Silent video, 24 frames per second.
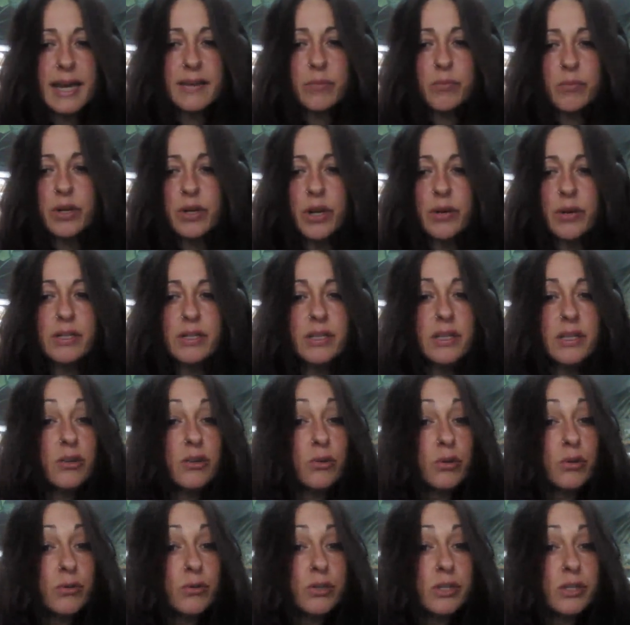and then we'll go into
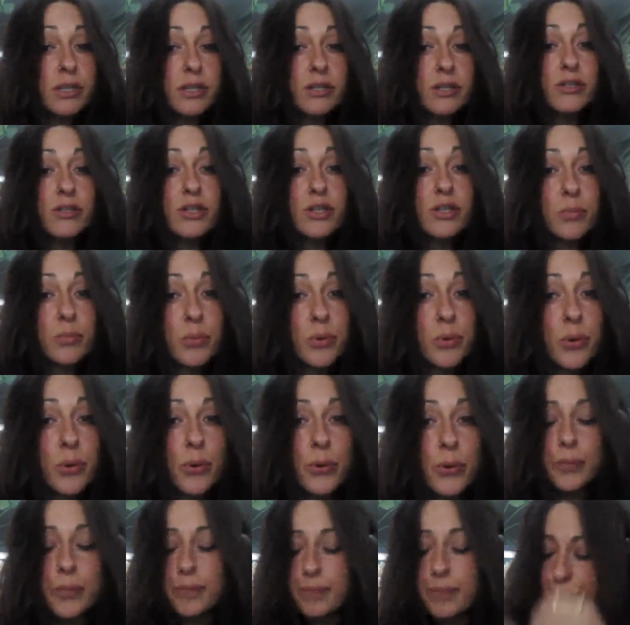the oils that can
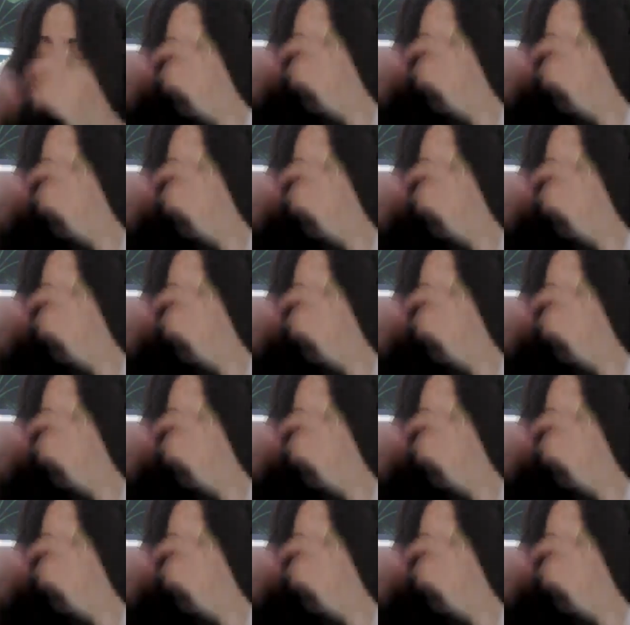support?